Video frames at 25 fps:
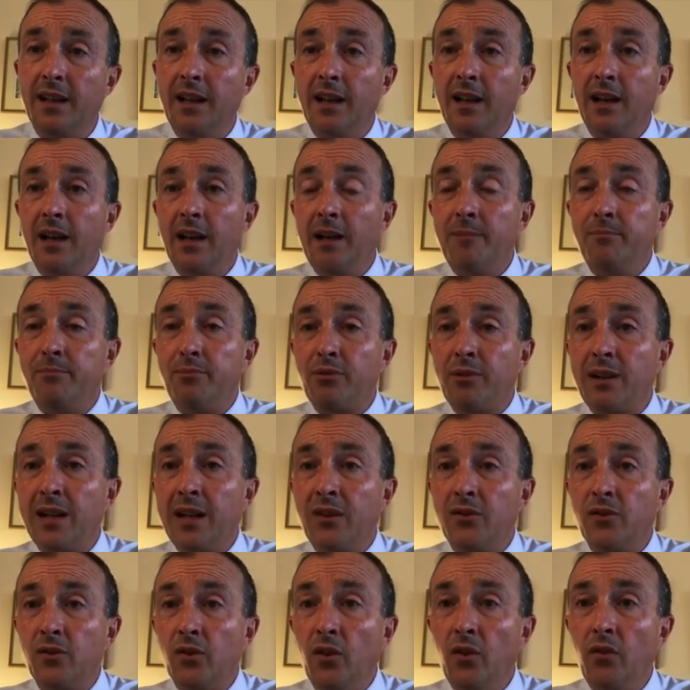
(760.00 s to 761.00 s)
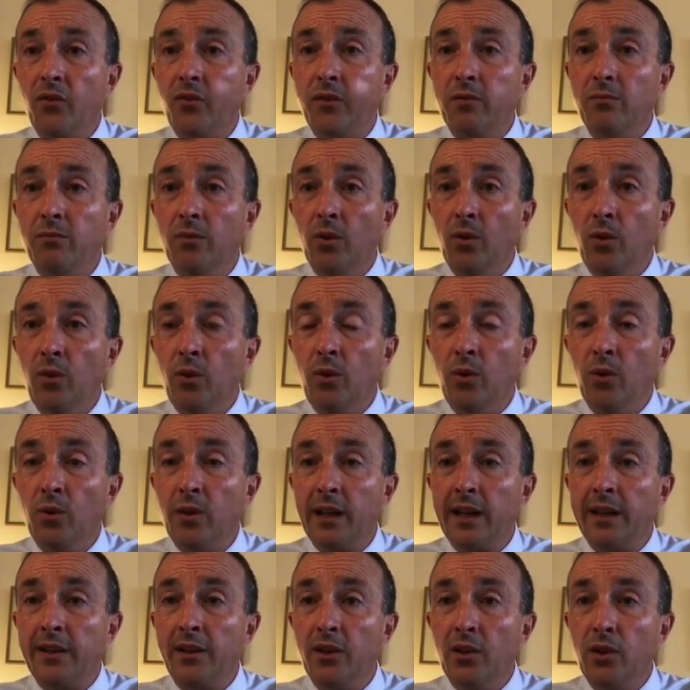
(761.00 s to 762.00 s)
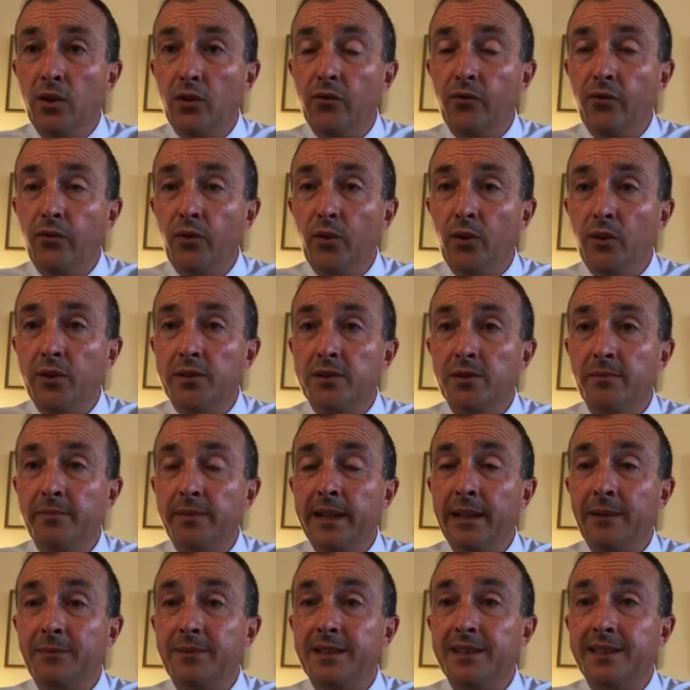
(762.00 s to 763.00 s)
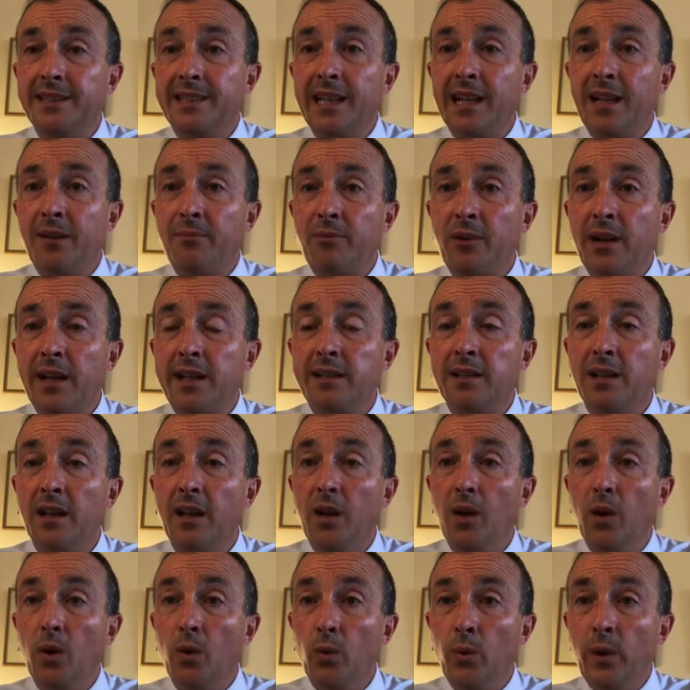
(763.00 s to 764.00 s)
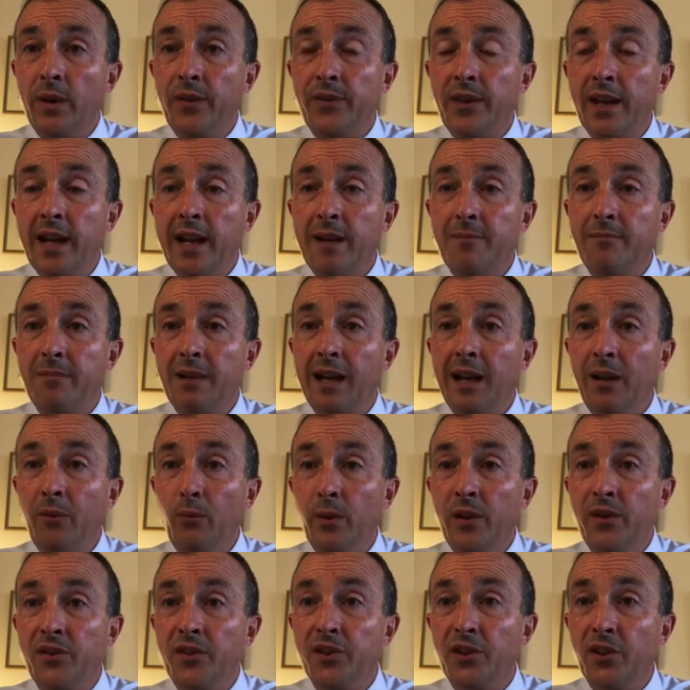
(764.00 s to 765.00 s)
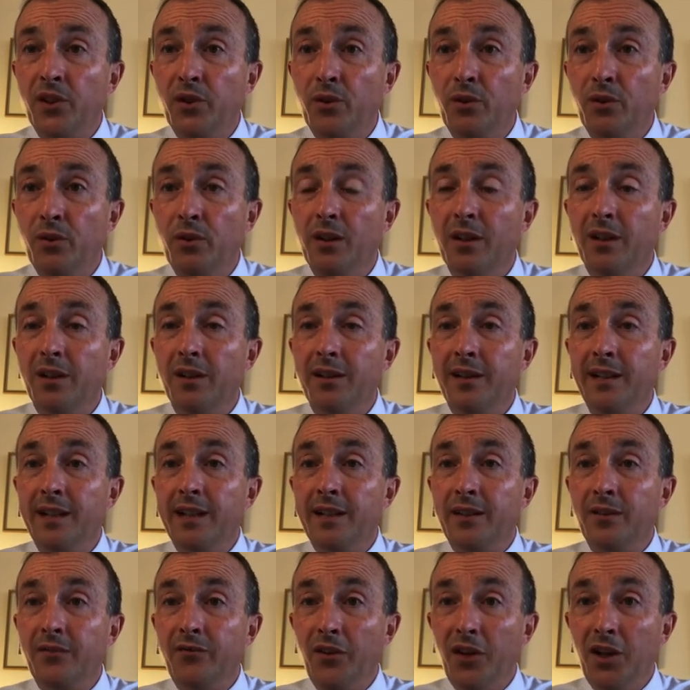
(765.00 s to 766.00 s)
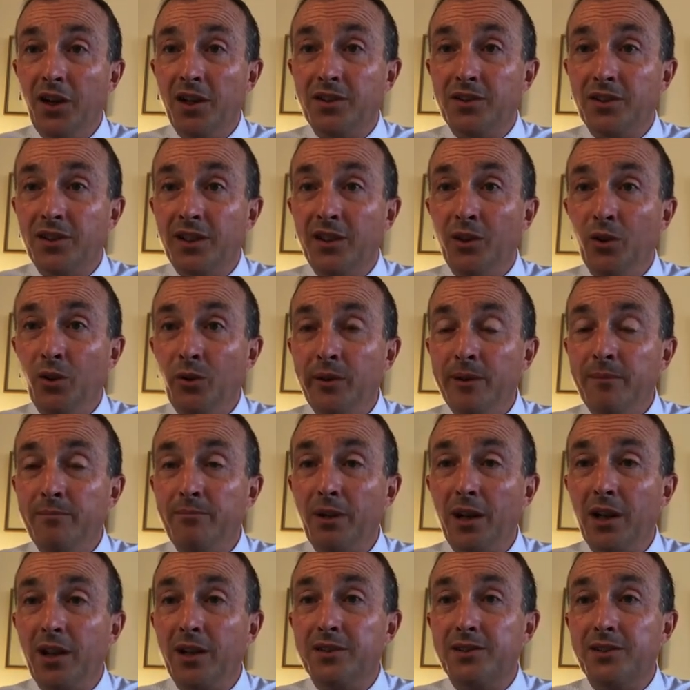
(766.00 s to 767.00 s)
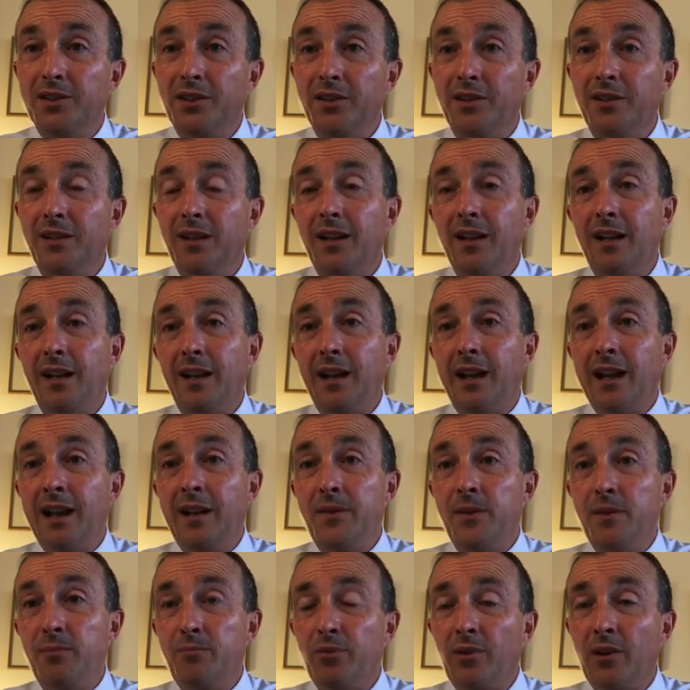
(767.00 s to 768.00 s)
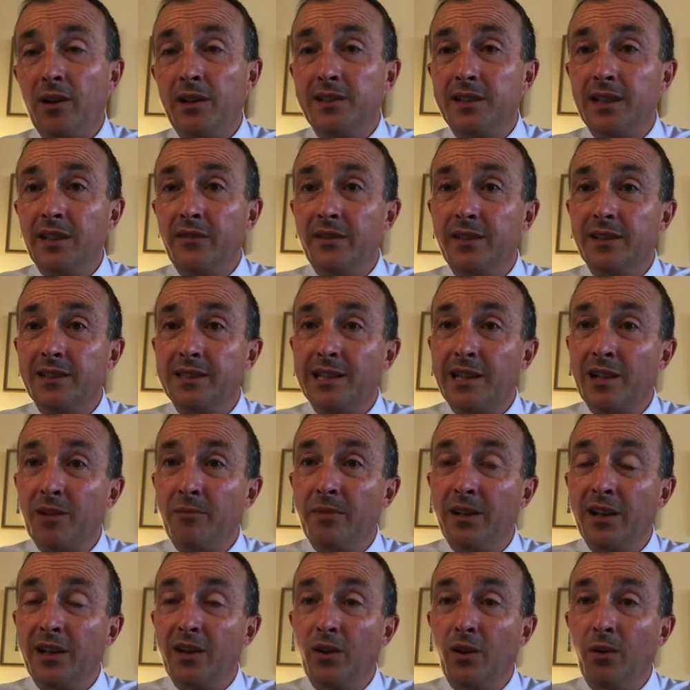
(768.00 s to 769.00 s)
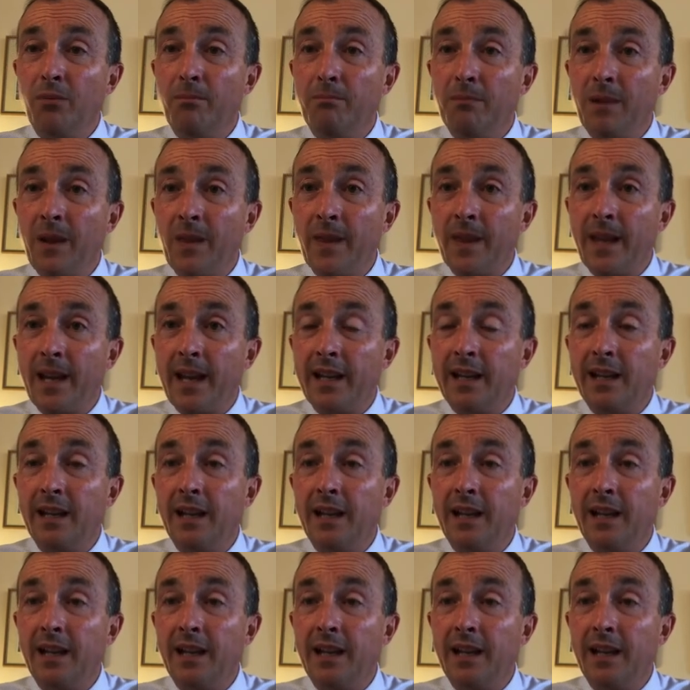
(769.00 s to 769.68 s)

I'm proud of them all and look forward to being able to celebrate with them and with you, either virtually or in person, at the prize giving ceremony on Monday.